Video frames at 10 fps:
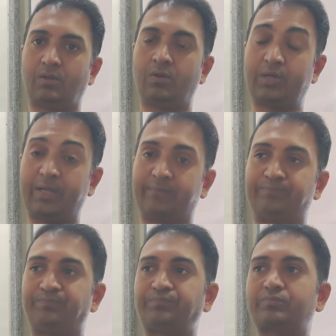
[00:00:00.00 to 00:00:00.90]
Okay.
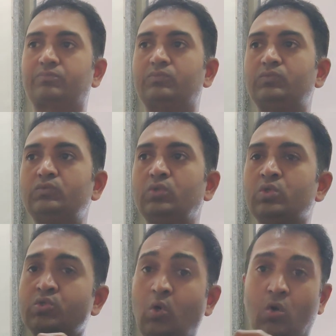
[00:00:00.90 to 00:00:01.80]

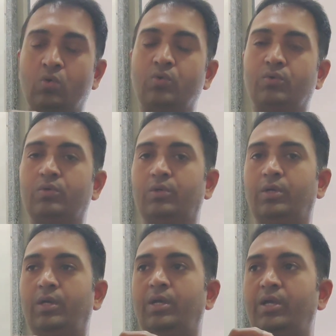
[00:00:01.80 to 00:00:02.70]
So,
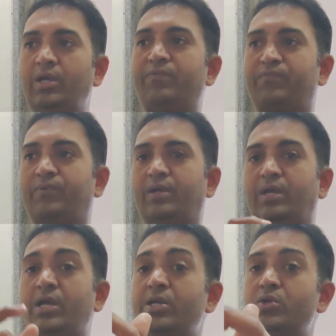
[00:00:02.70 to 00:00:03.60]
if
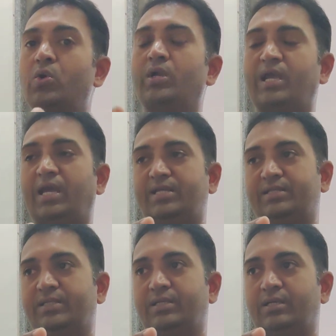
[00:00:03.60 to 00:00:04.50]
in your
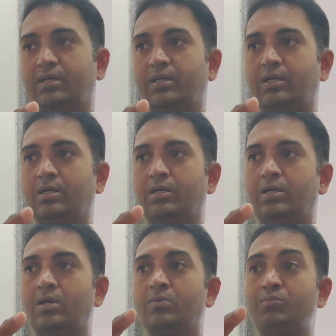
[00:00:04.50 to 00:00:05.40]
case
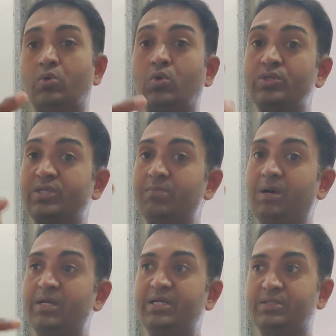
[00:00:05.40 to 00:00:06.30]
mucosal
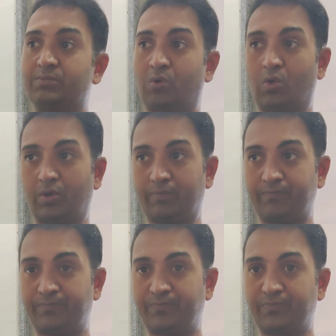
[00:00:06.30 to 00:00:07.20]
burn is more,
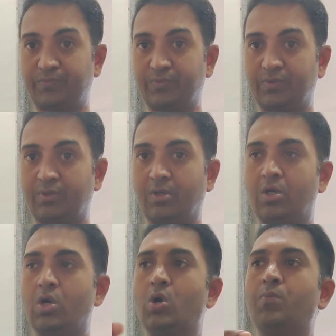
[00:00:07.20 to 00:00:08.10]

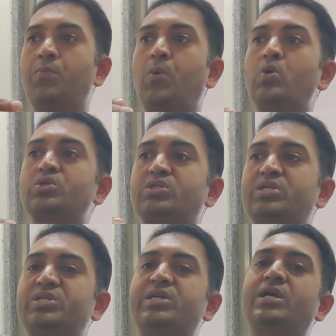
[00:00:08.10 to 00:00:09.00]

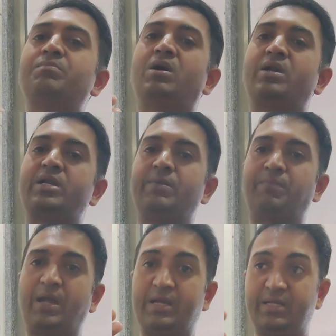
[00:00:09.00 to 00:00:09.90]
post-surgical
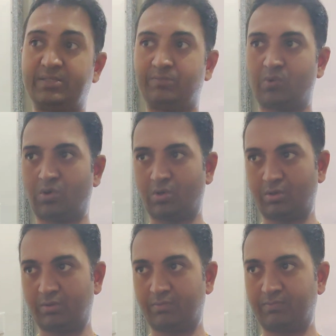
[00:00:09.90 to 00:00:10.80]
burning pain is
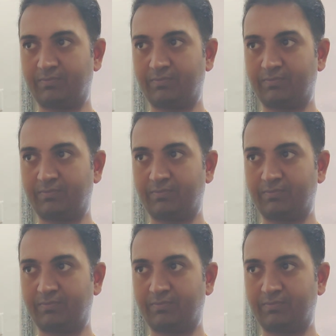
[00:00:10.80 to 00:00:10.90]
more,